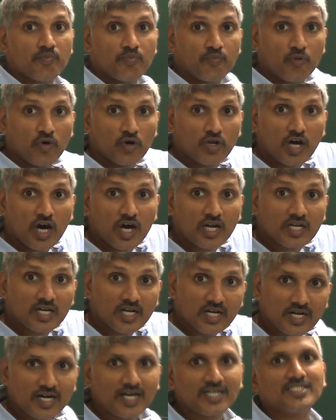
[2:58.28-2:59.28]

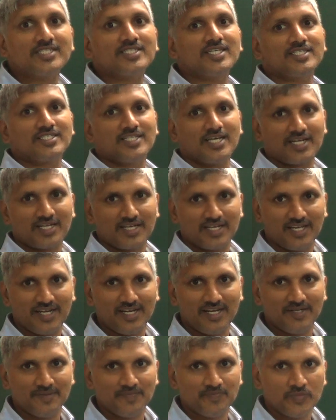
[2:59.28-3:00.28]
polar cuts the
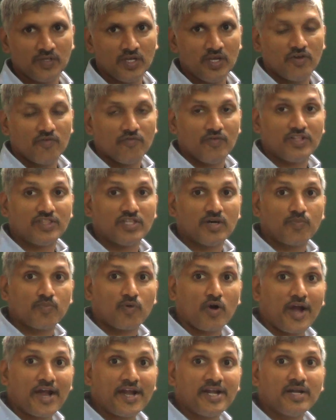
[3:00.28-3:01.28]
circle. When the
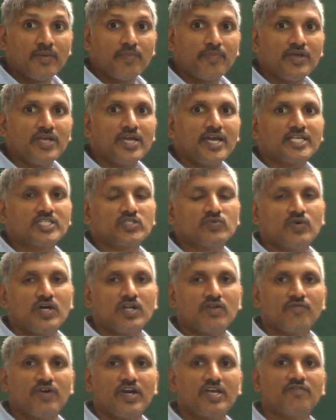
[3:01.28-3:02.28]
point P
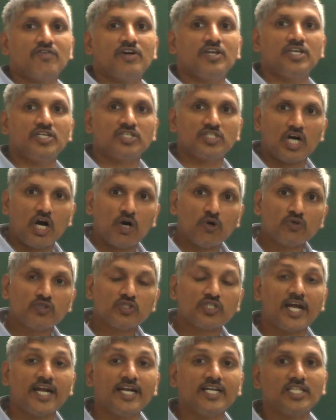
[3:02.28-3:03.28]
x1 y1 is
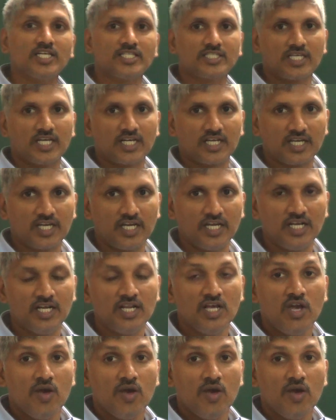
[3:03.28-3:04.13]
outside the circle,